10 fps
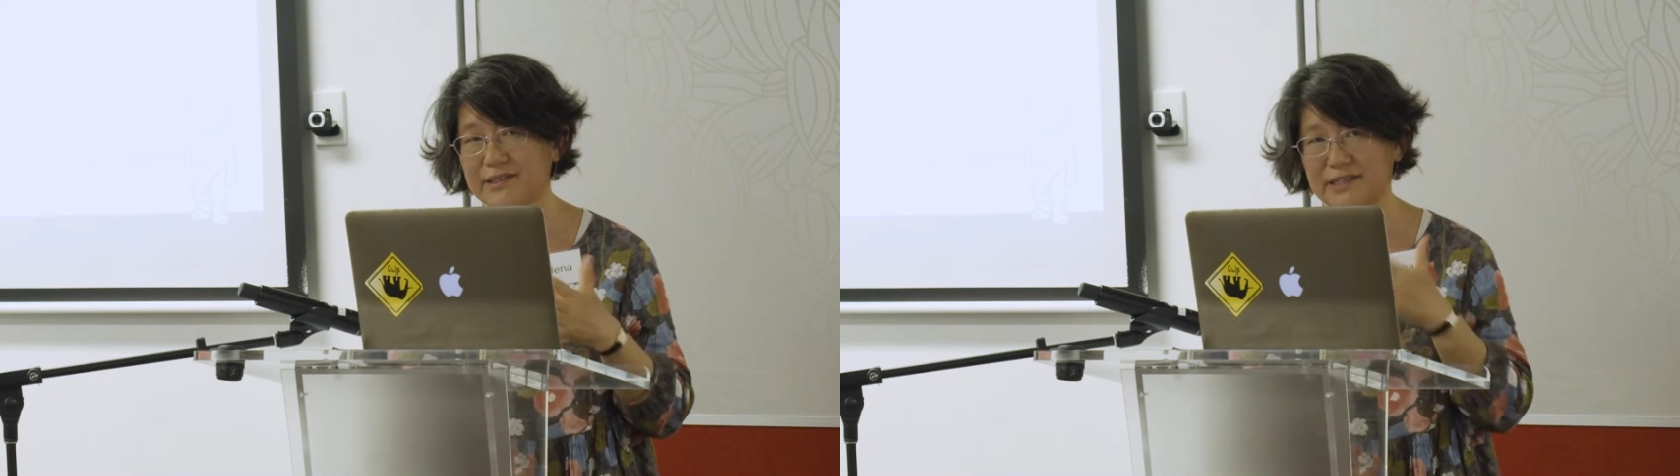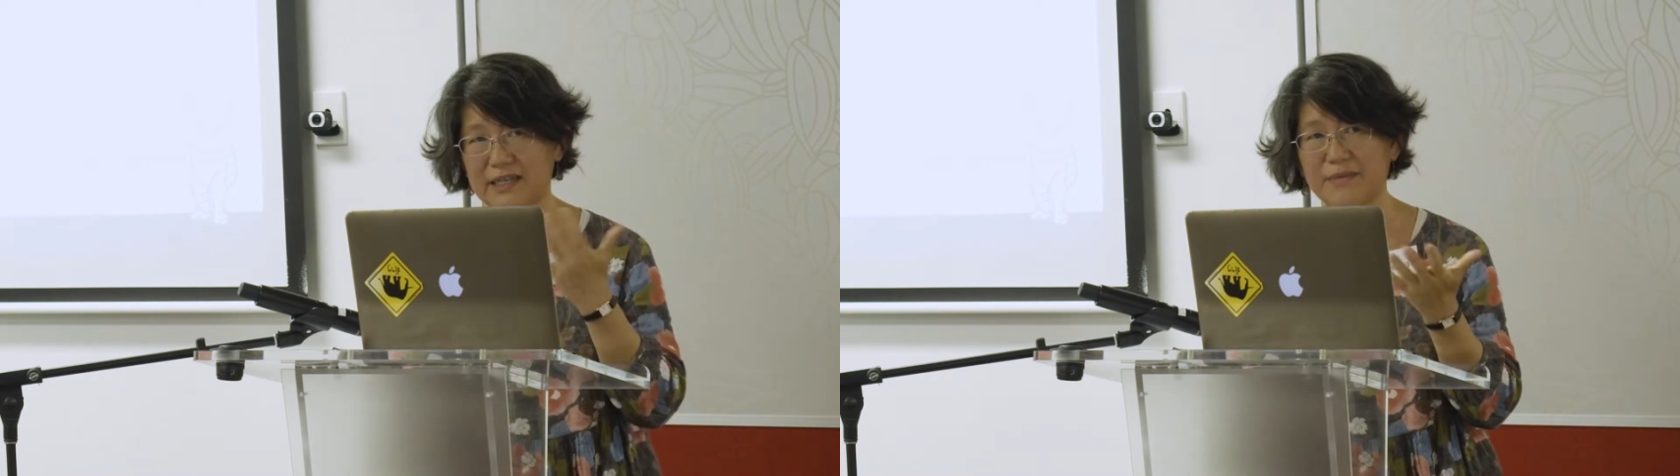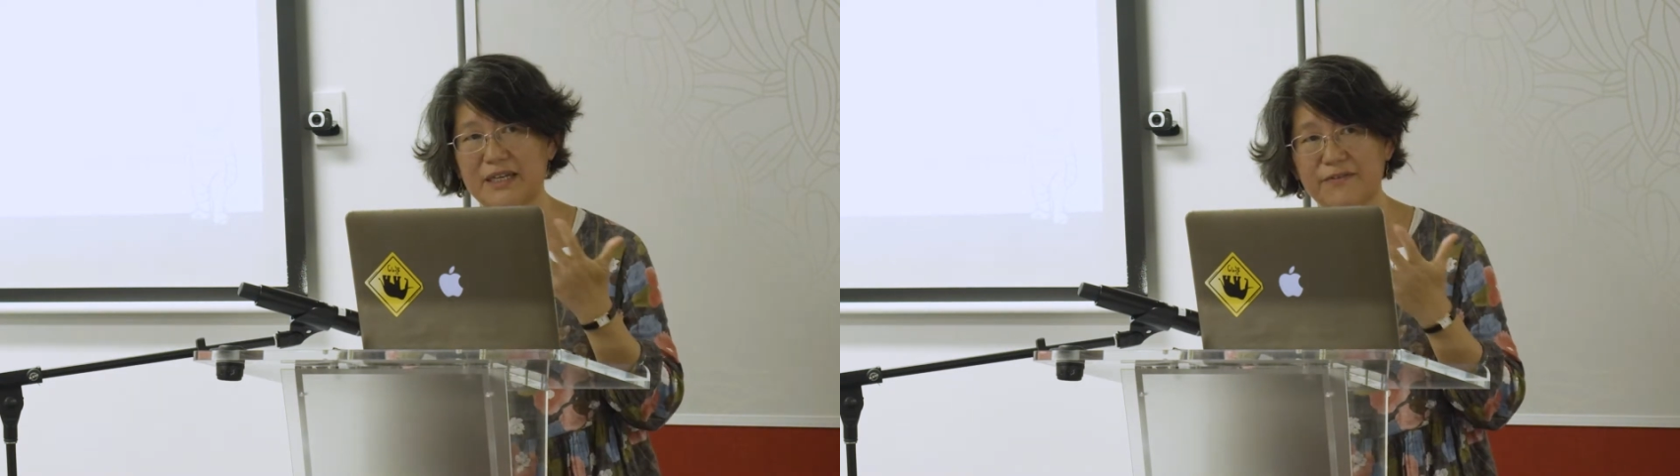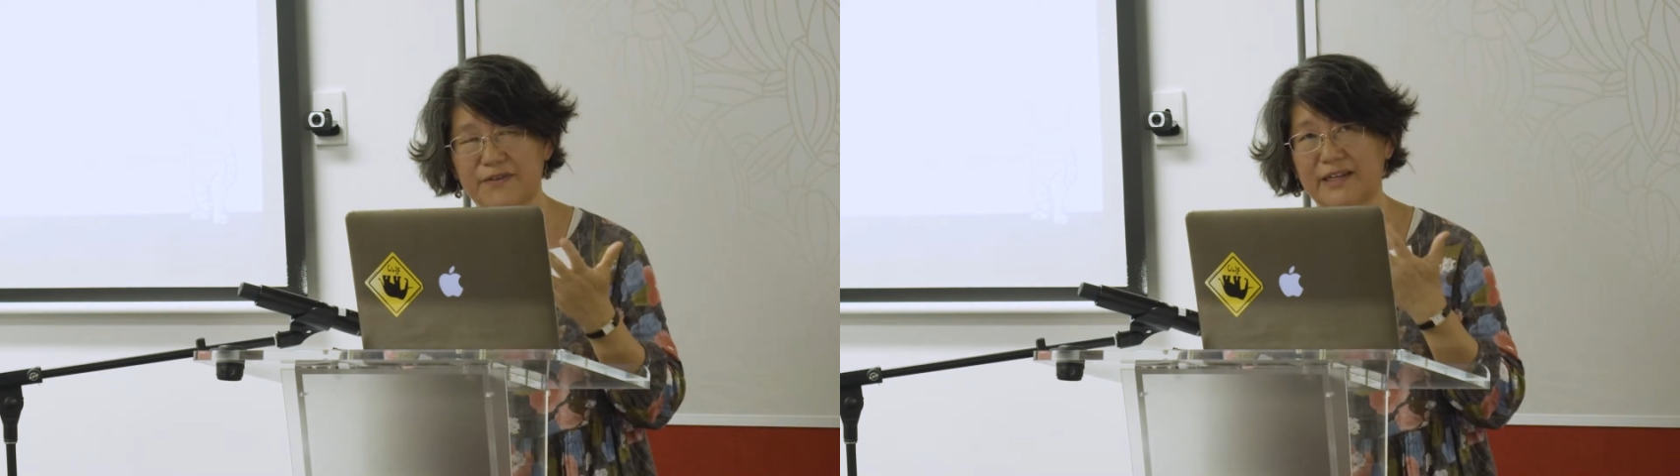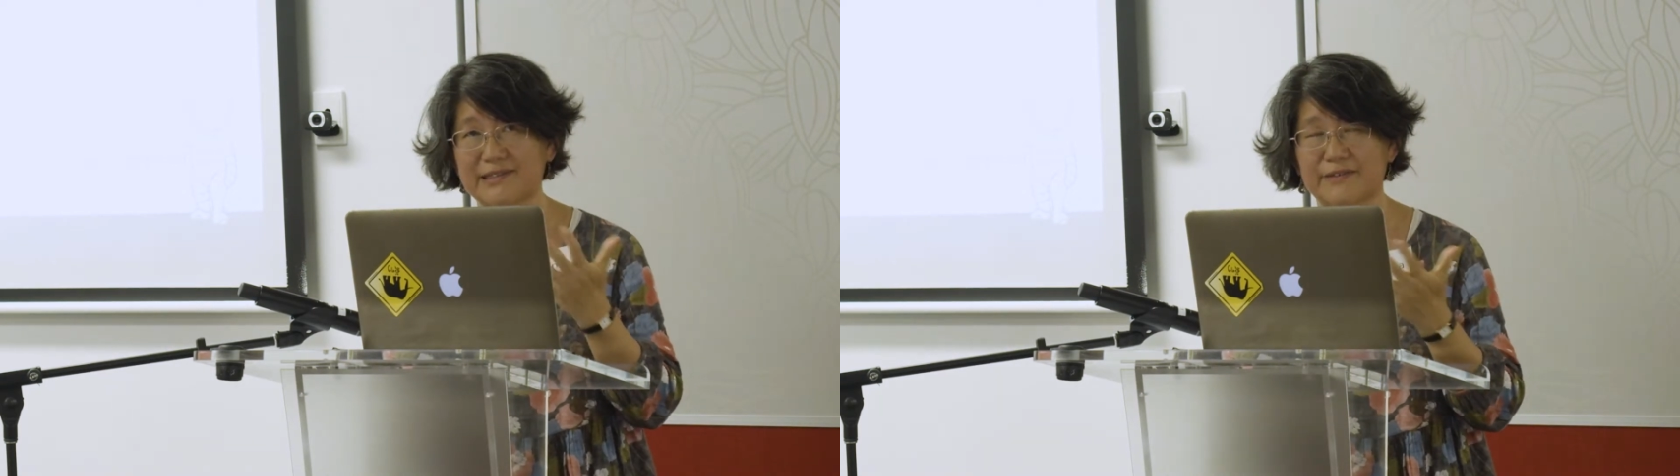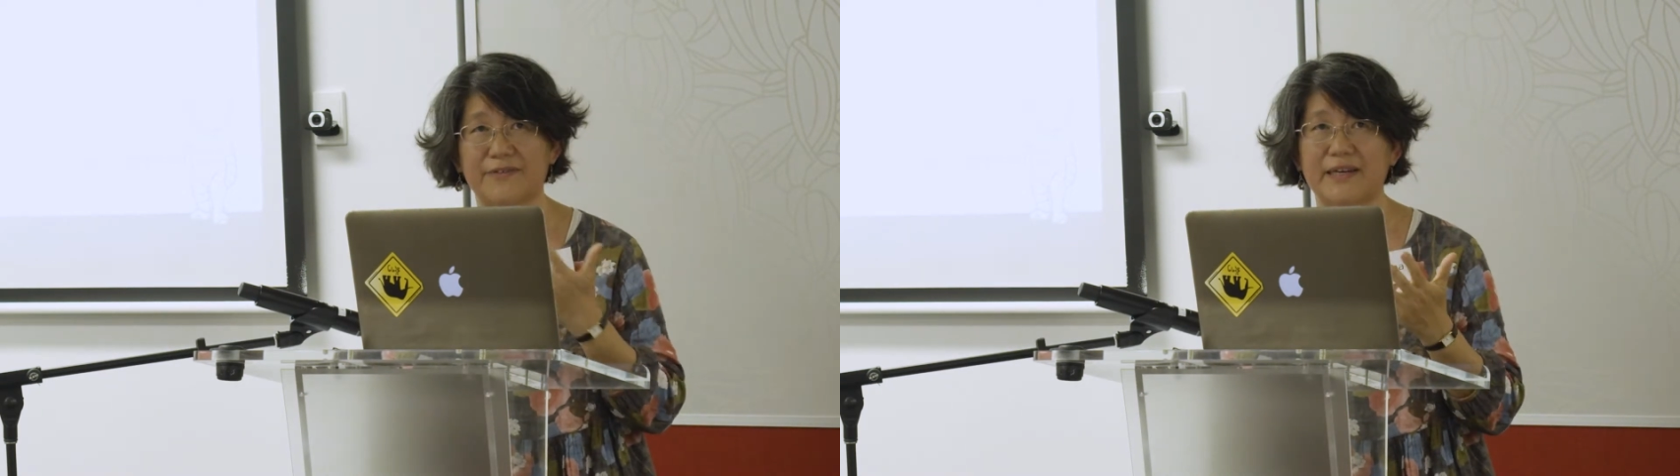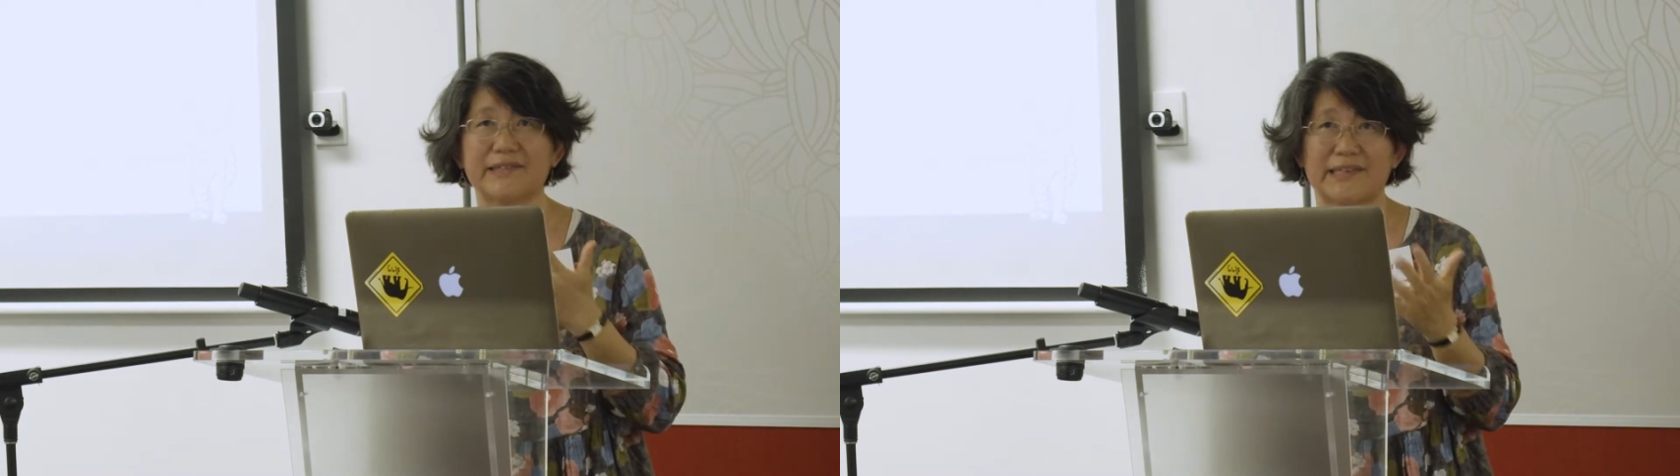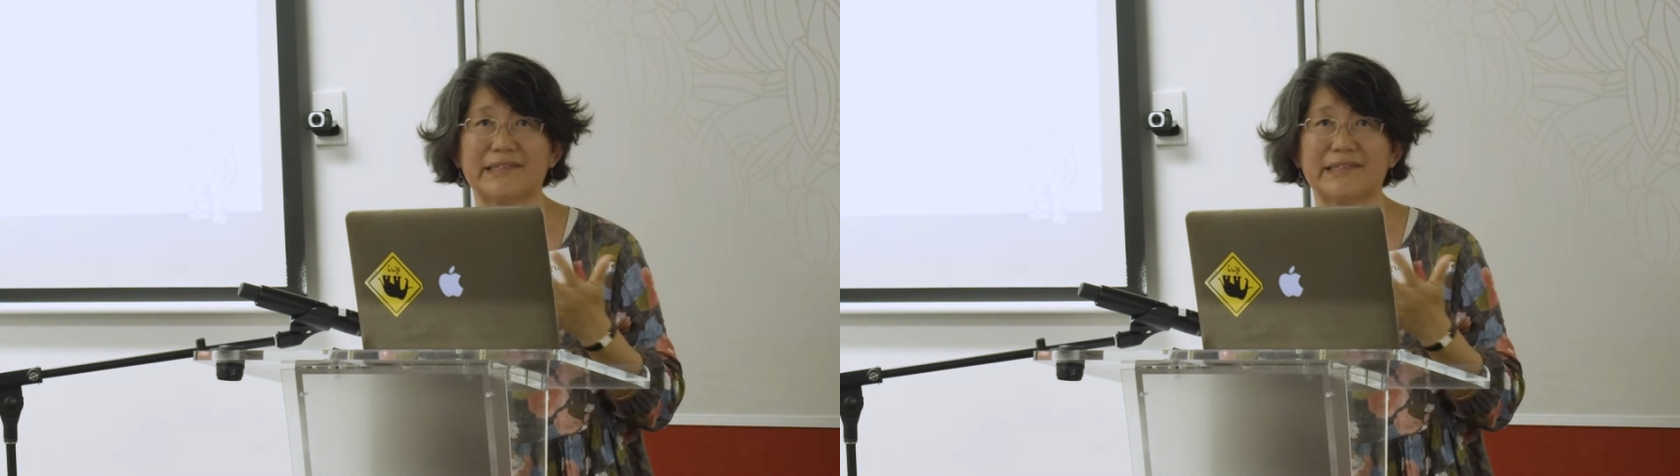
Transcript: see me face-to-face